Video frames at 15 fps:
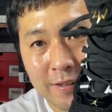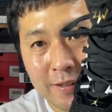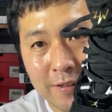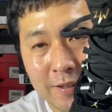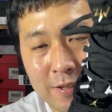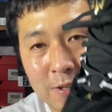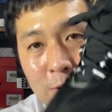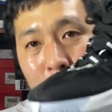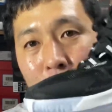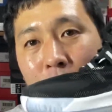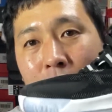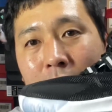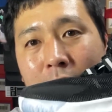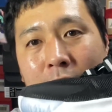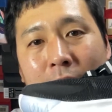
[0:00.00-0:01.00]
So,
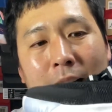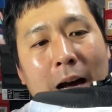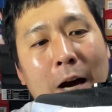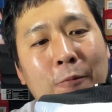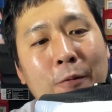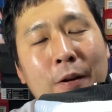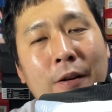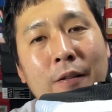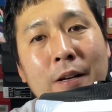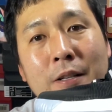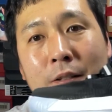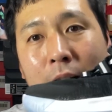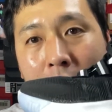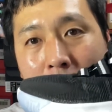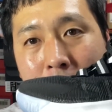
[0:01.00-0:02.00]
outrigger
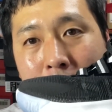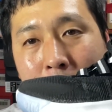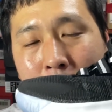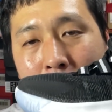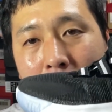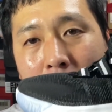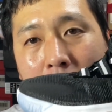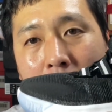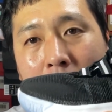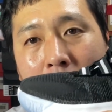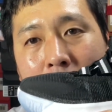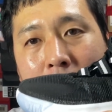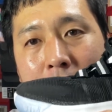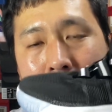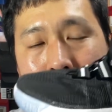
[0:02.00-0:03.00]
is awesome,
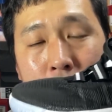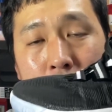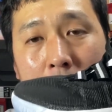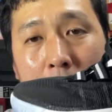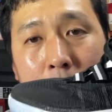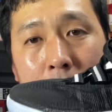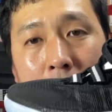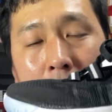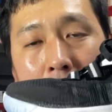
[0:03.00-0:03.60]
and it gets the job done.